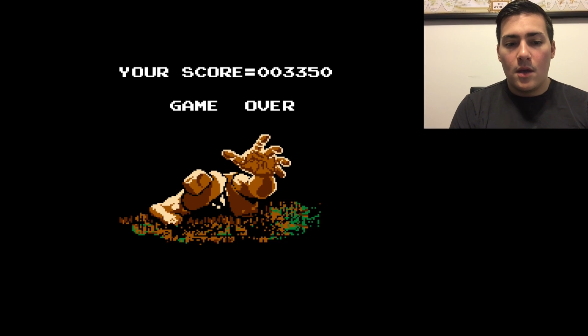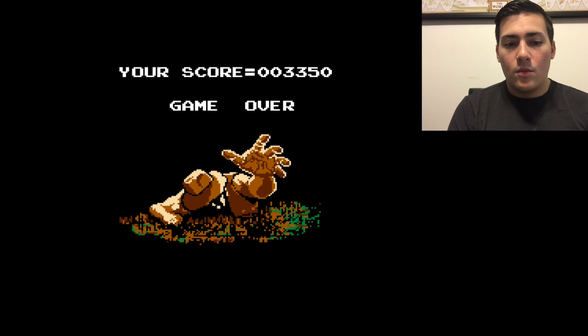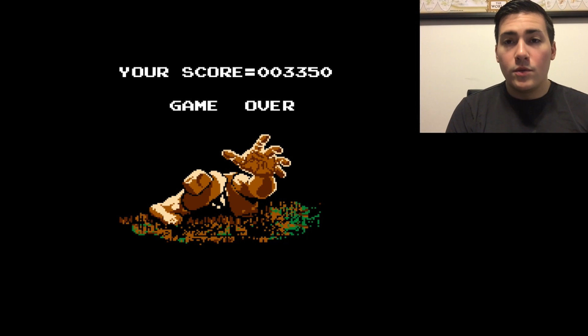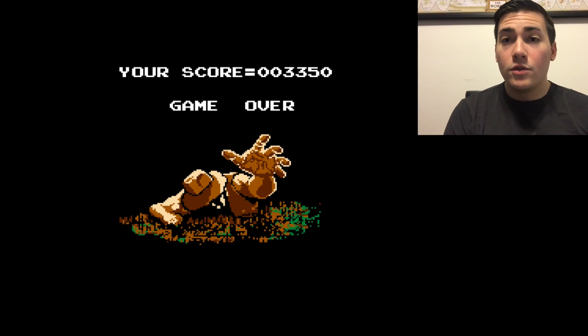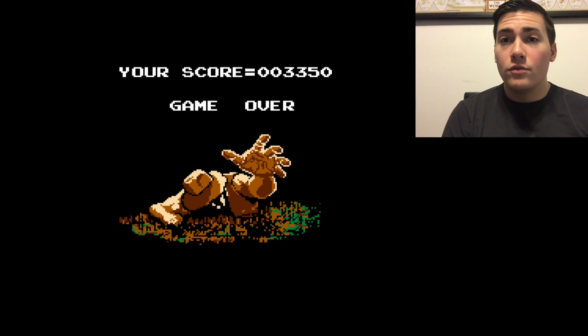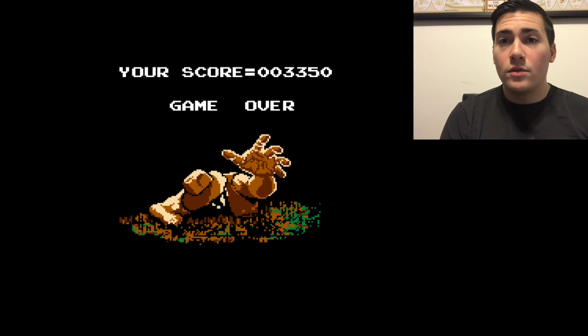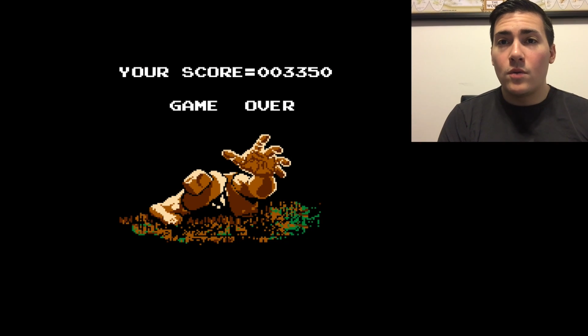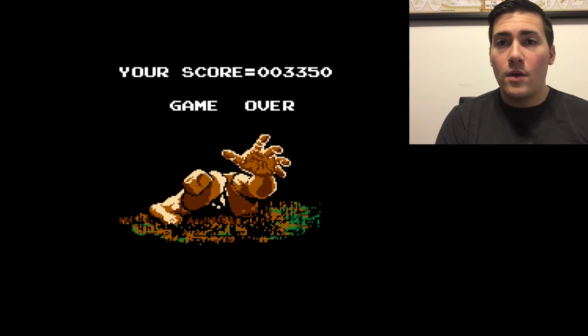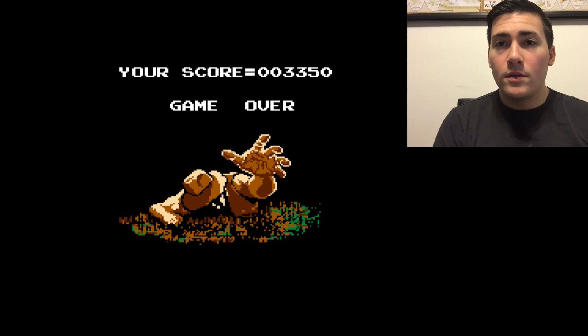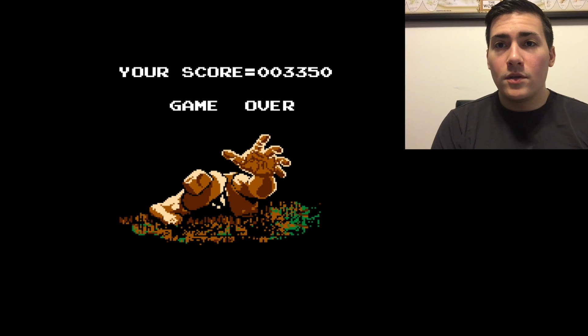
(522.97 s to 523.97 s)
which is the reason
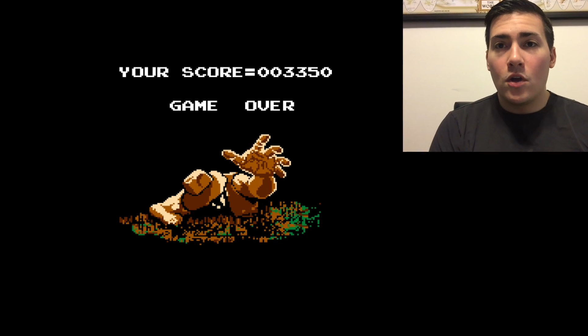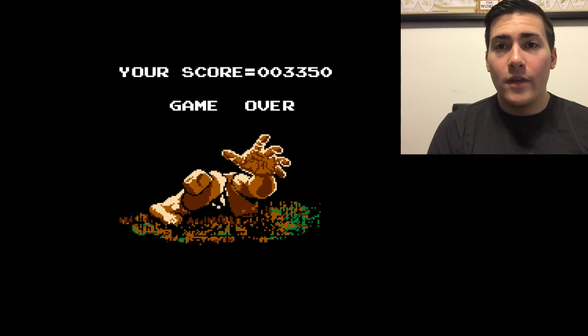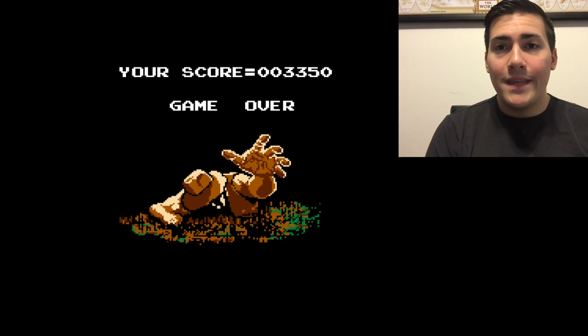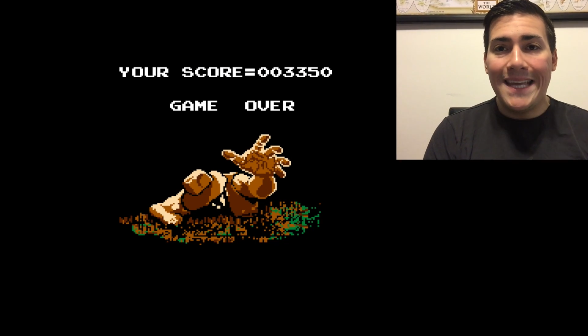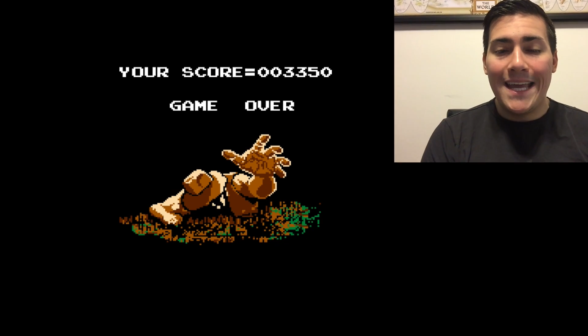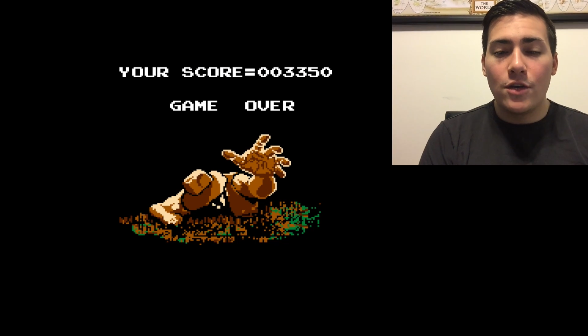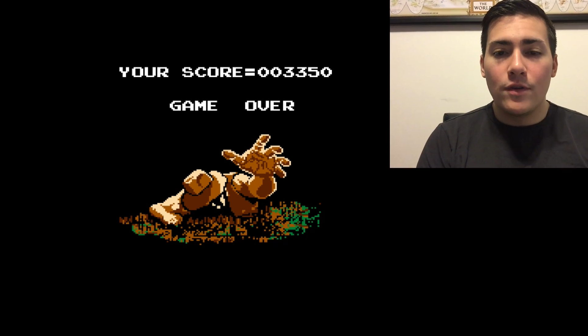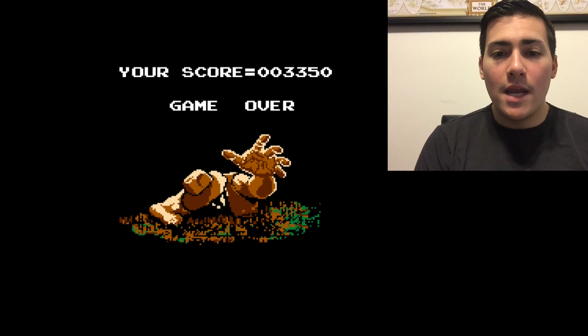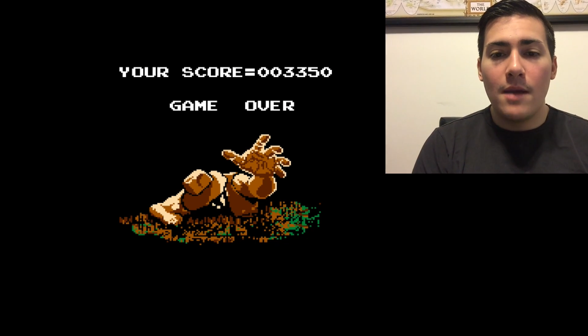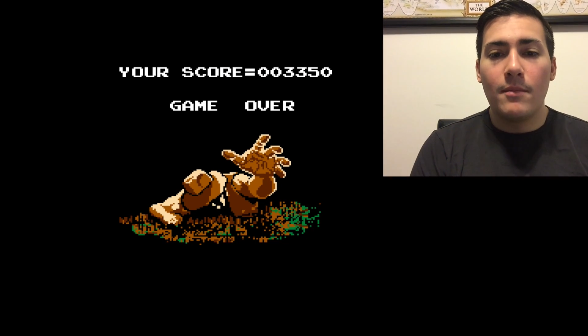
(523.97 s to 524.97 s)
why it was called the
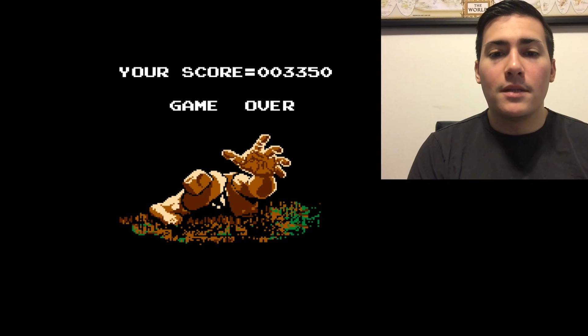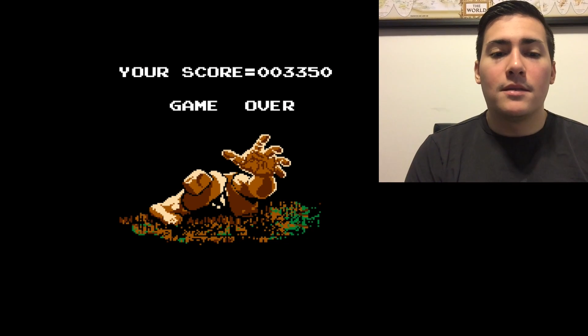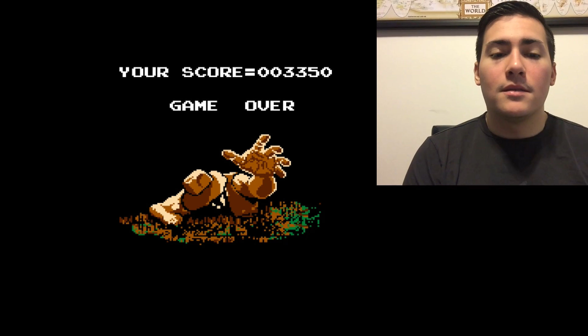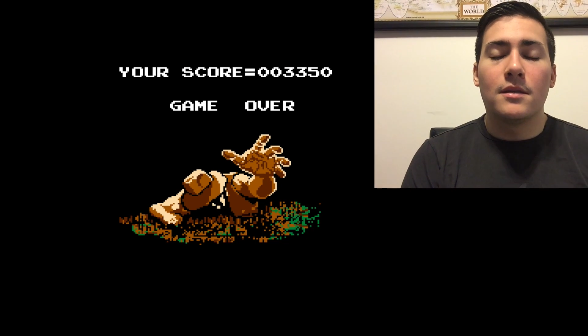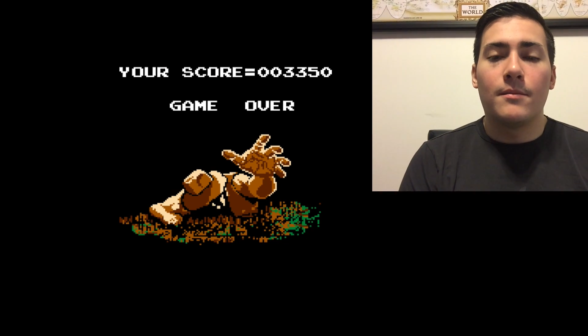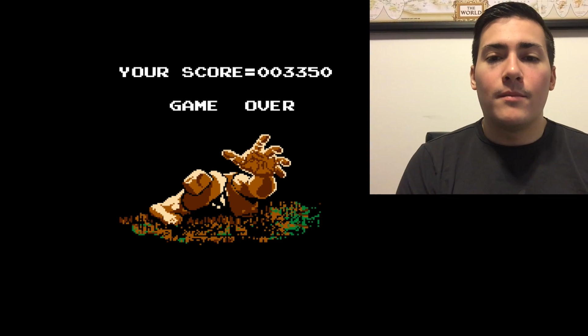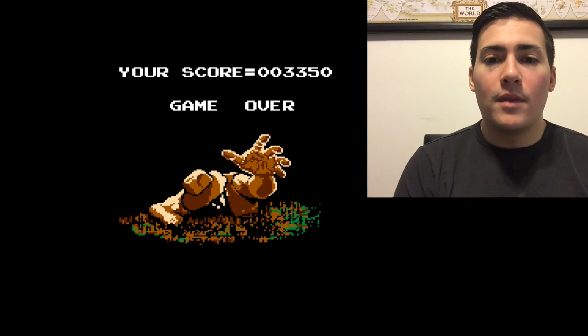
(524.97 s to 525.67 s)
entertainment system,